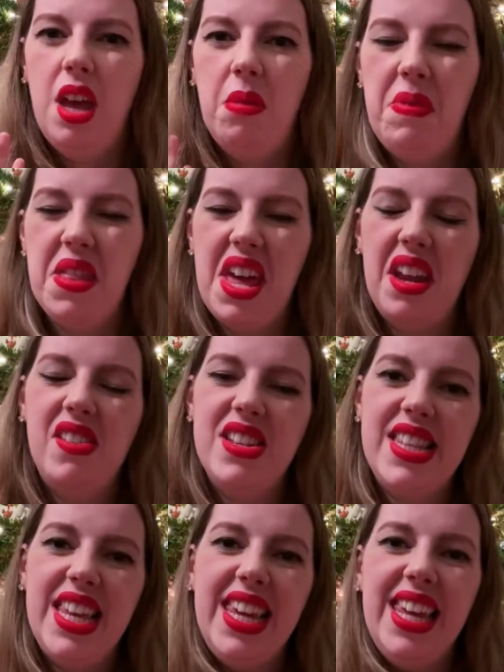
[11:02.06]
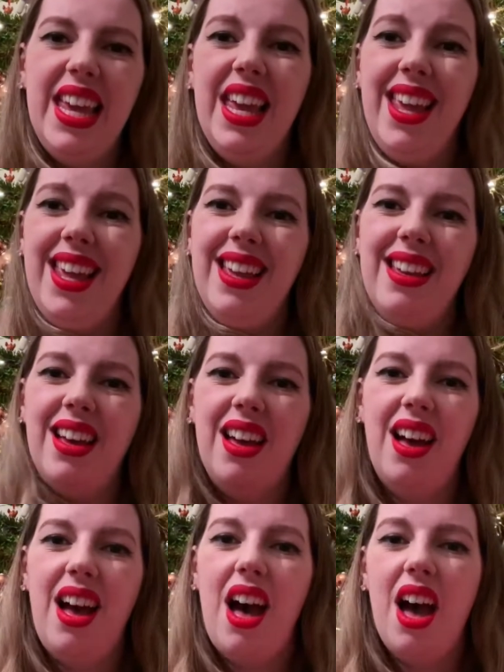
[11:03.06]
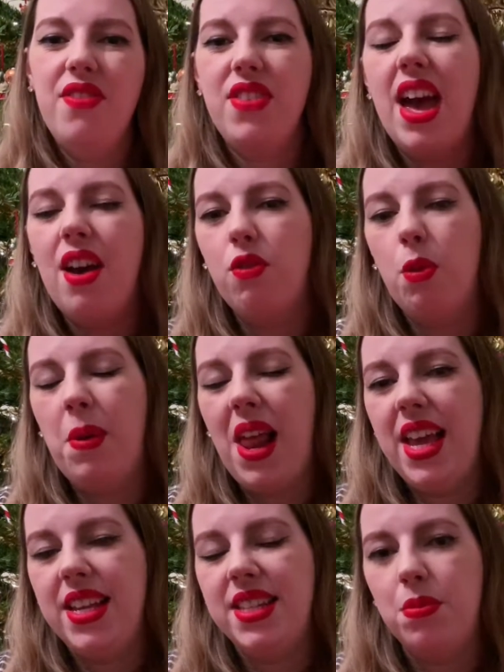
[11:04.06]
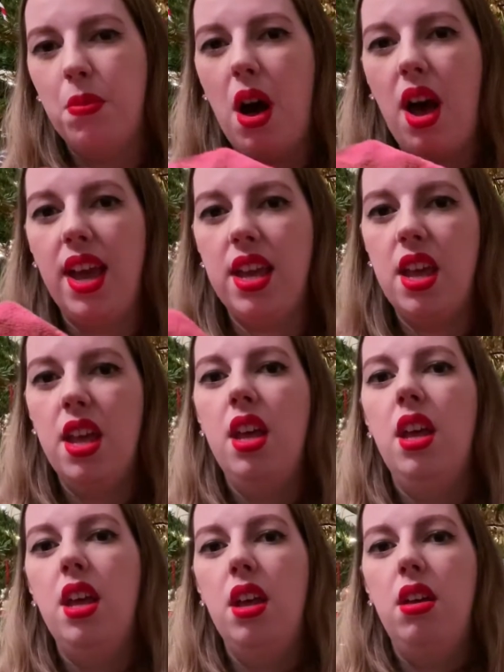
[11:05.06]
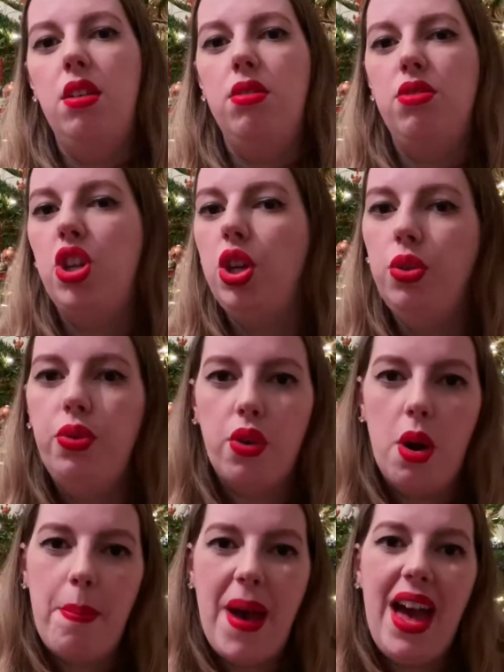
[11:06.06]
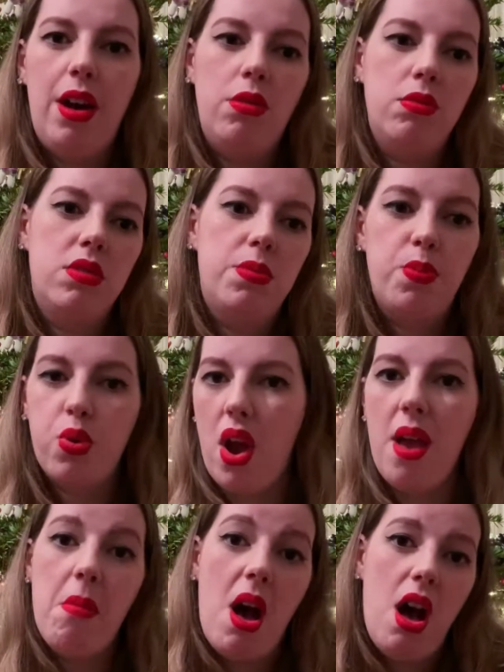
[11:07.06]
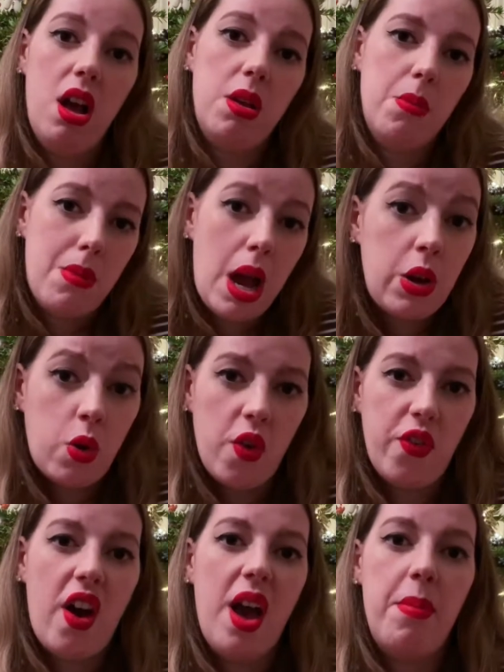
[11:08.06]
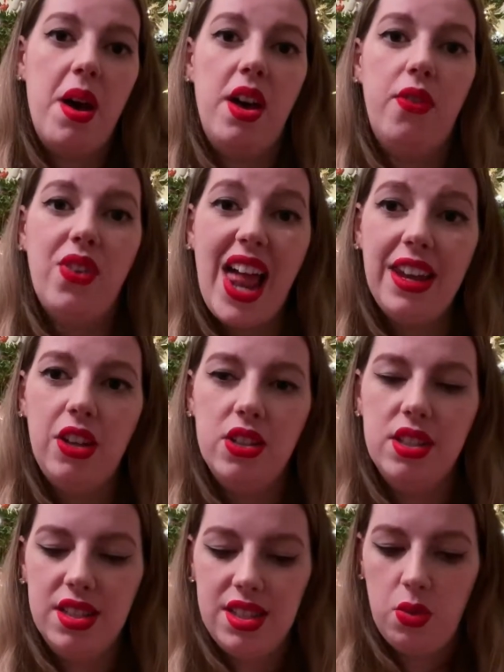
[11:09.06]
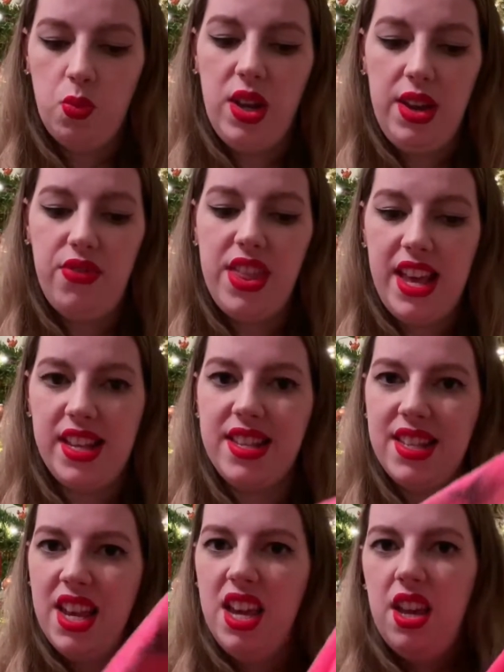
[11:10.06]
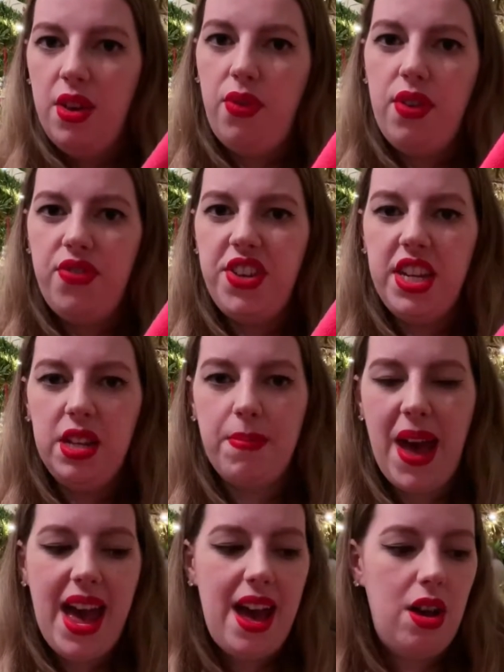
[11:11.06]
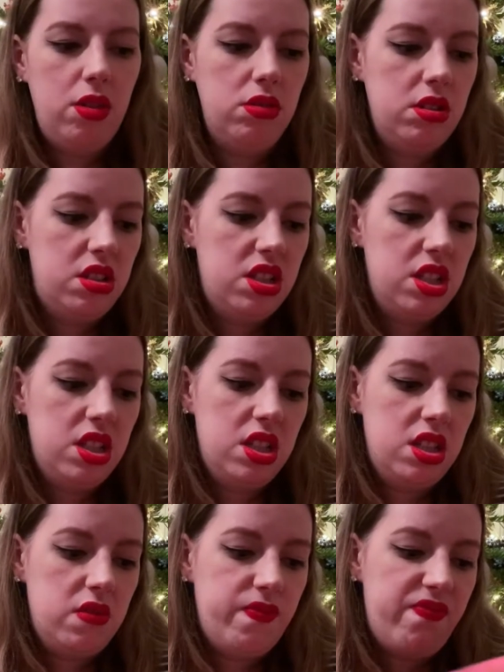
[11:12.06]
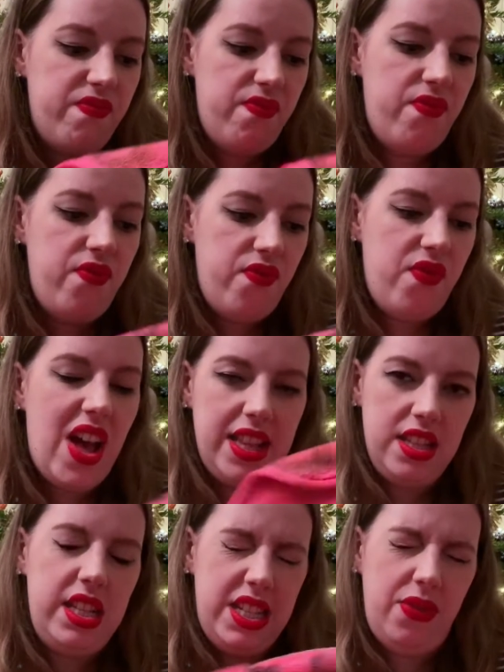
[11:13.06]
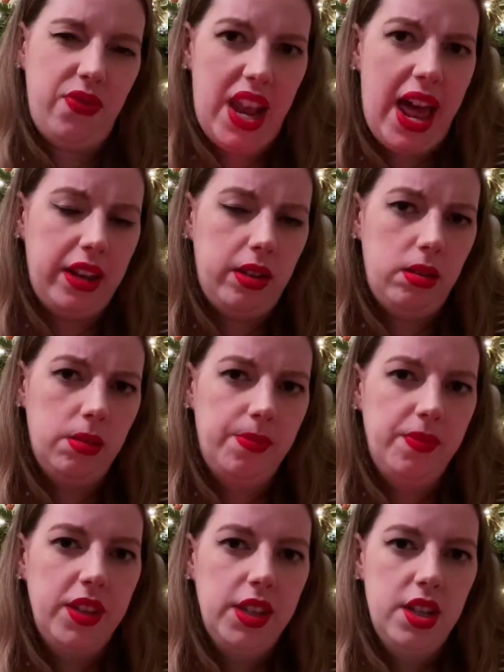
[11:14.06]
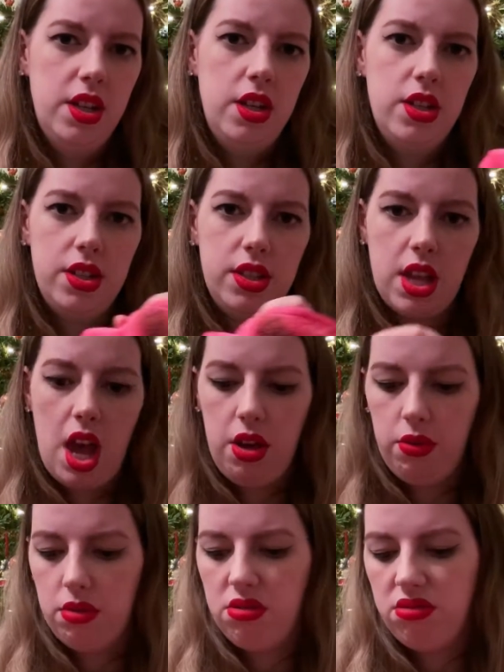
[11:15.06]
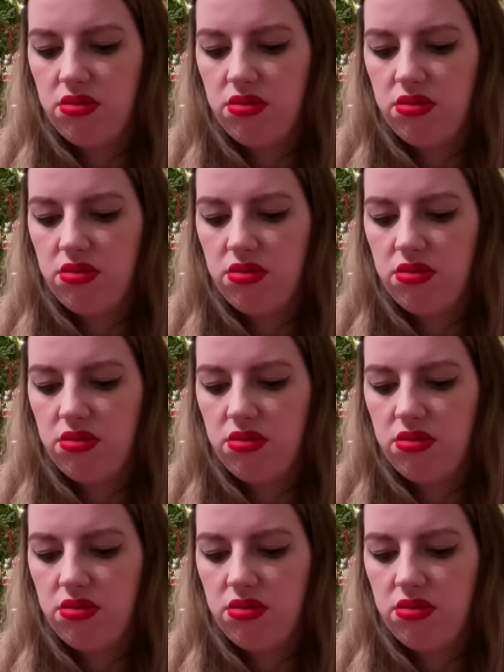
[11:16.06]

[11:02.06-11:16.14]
But then I was thinking, I've now replaced my 2 for £1 Primark microfiber flannels with this £15 fancy flannel. So